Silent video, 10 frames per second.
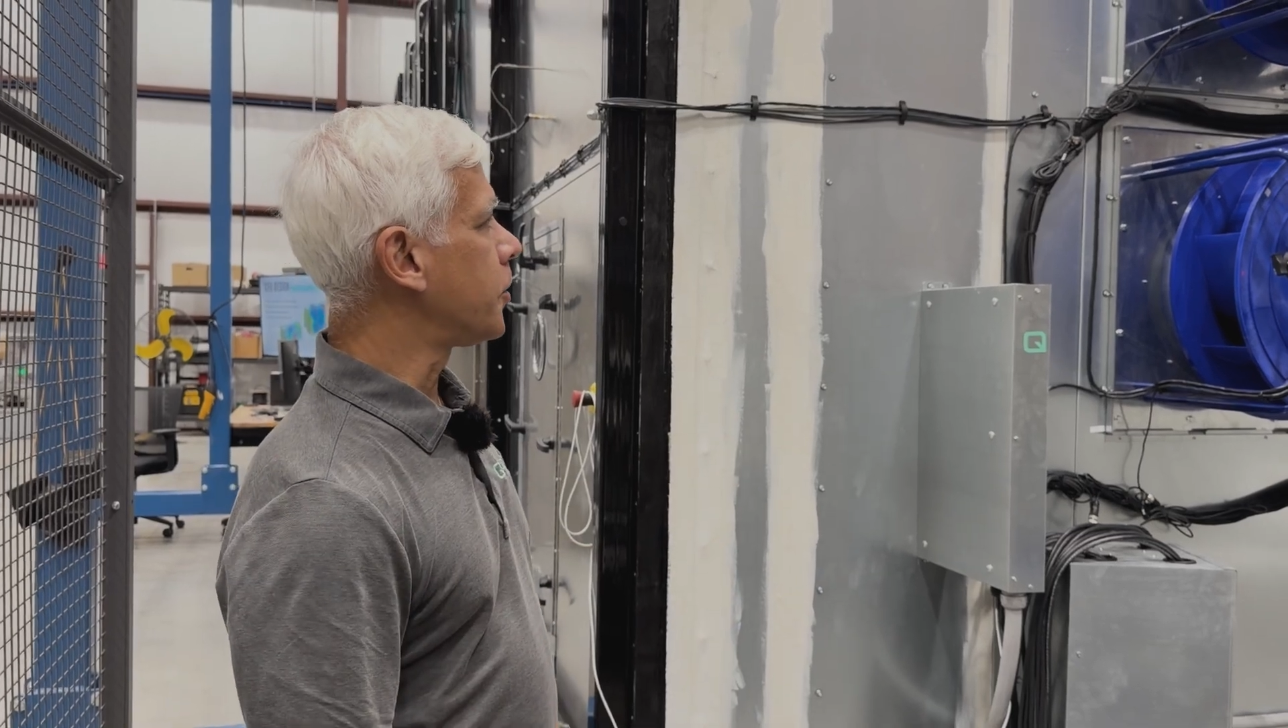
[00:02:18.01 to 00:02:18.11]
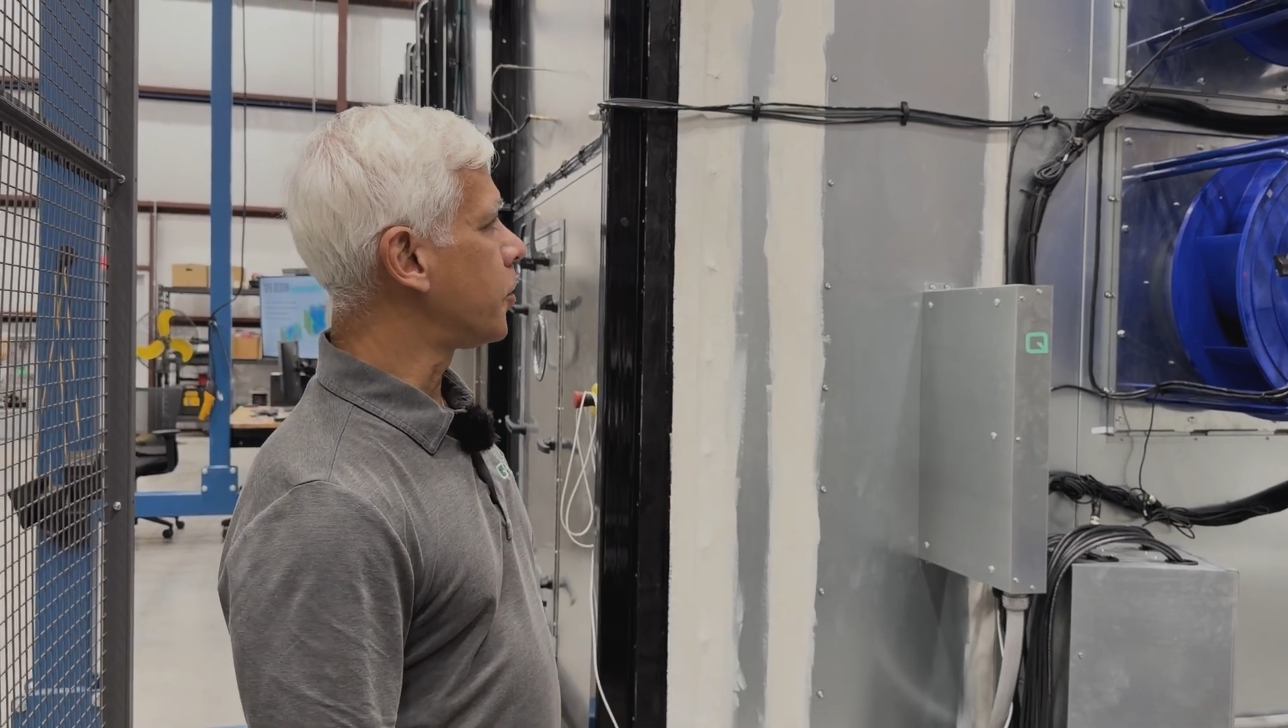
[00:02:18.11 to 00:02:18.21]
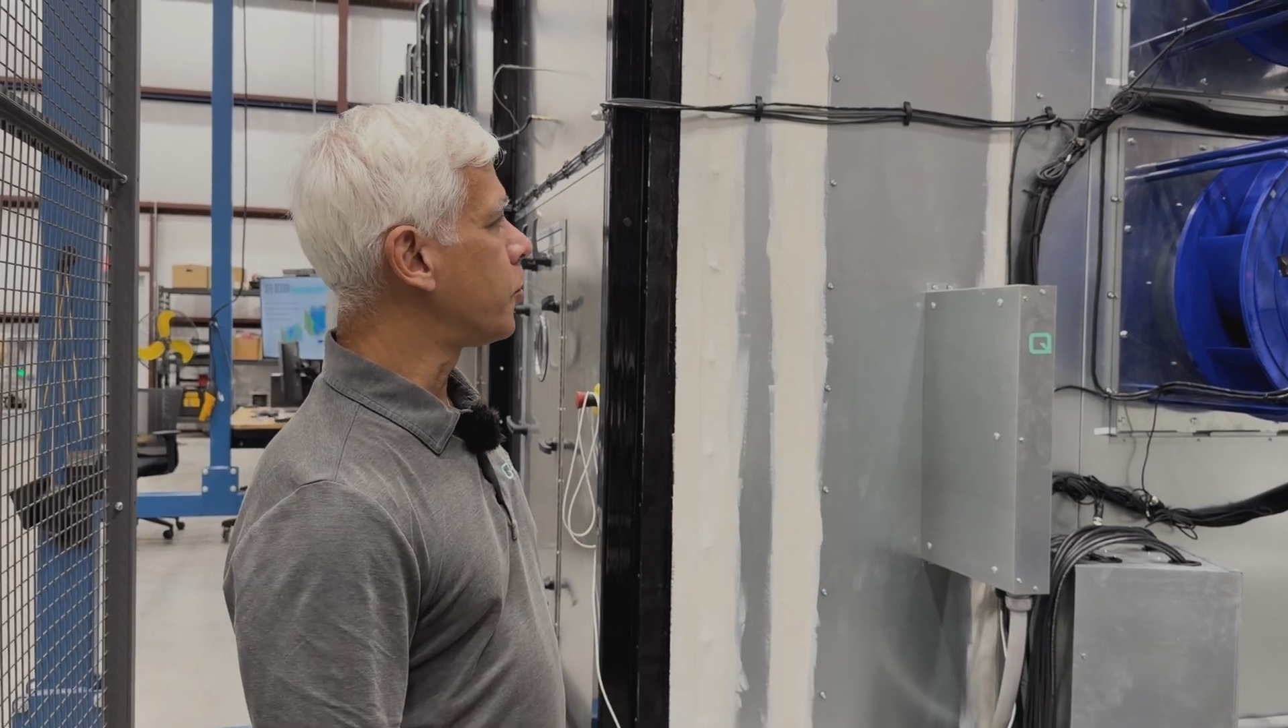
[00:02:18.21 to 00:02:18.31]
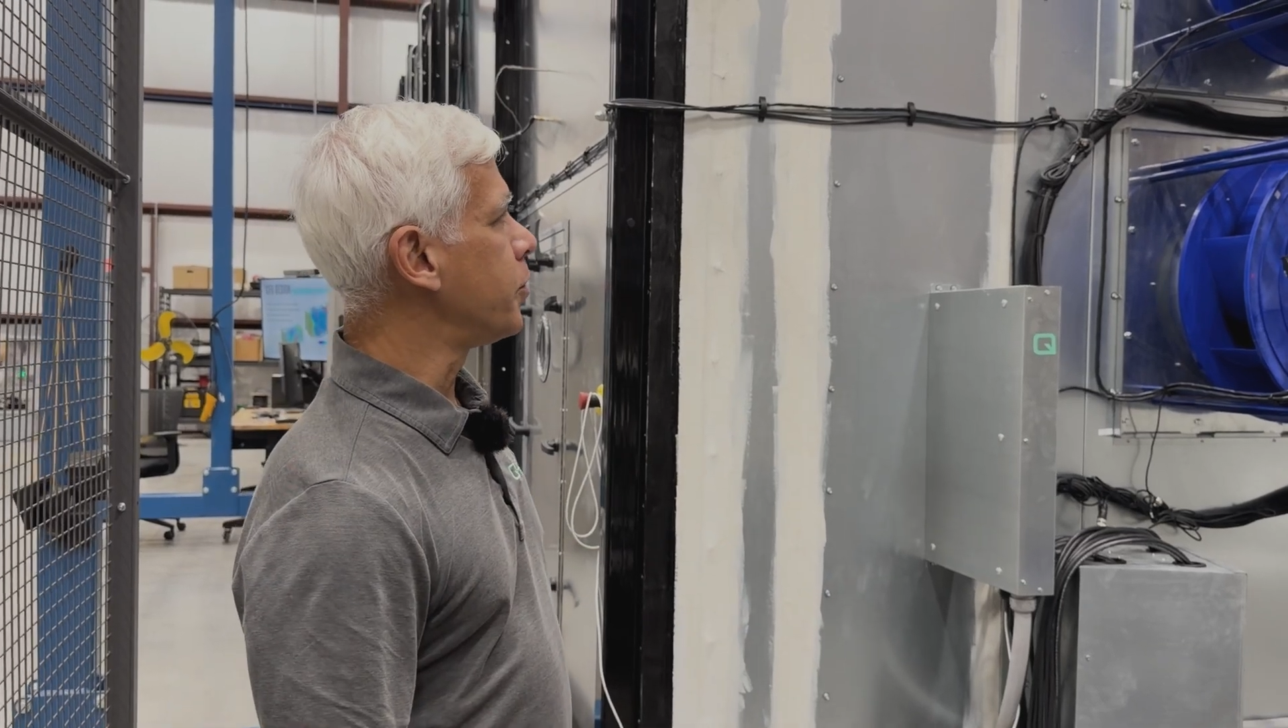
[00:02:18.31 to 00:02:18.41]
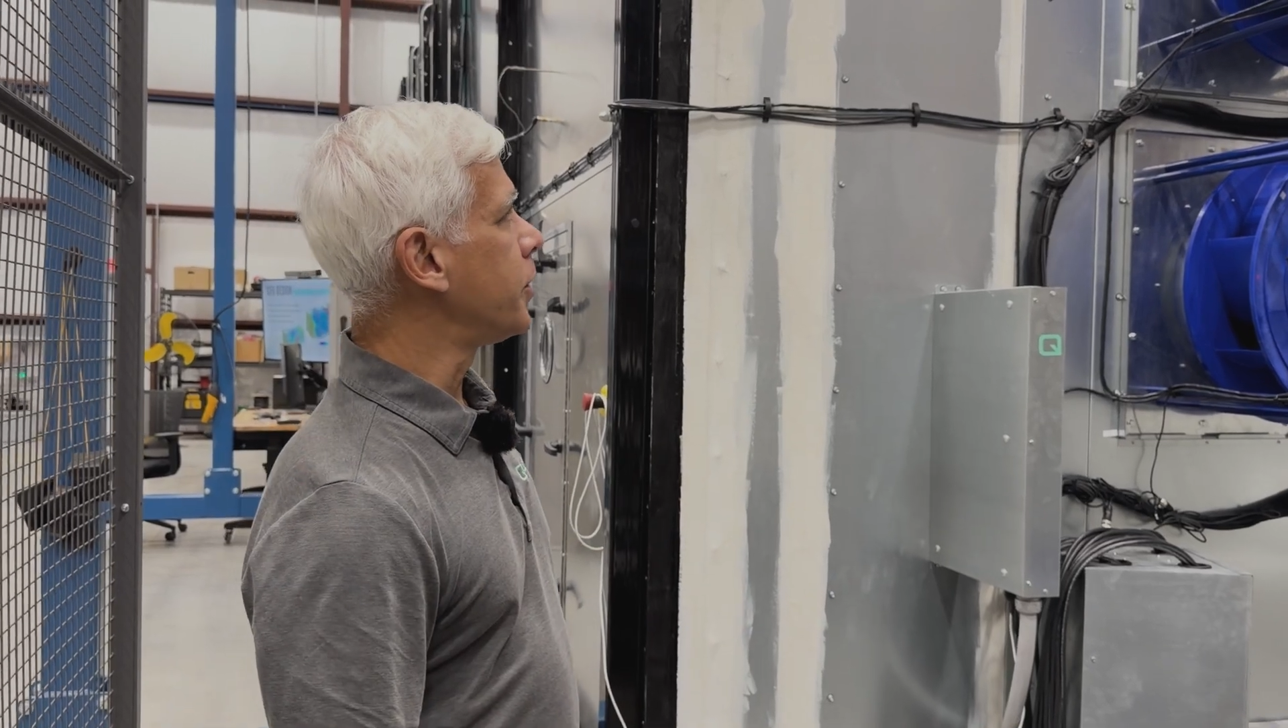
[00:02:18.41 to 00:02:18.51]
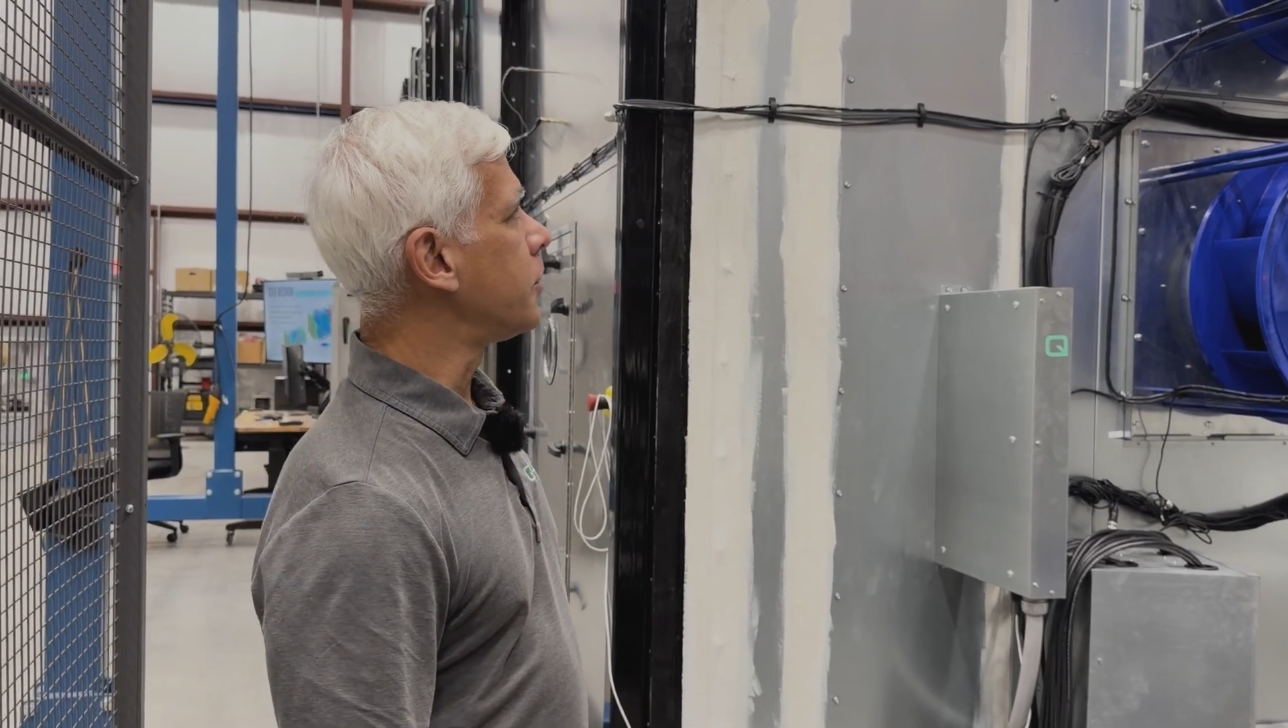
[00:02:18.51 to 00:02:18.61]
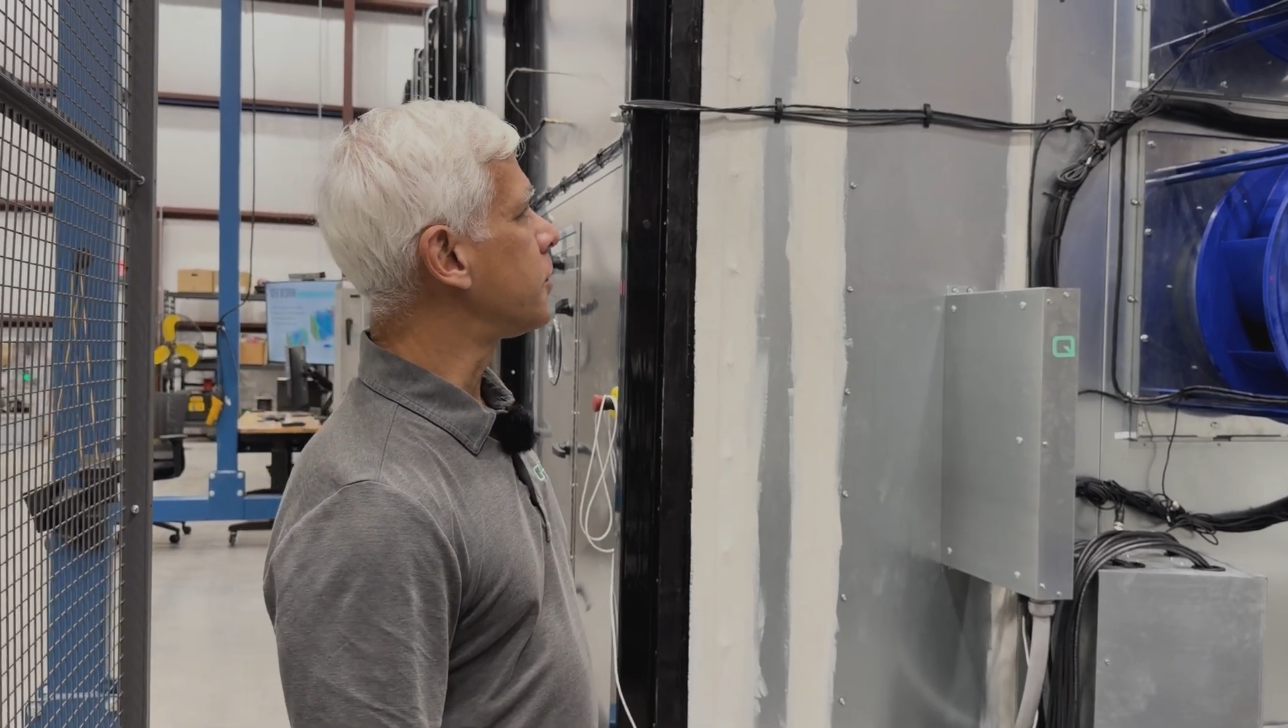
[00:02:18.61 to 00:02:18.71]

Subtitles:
equipment under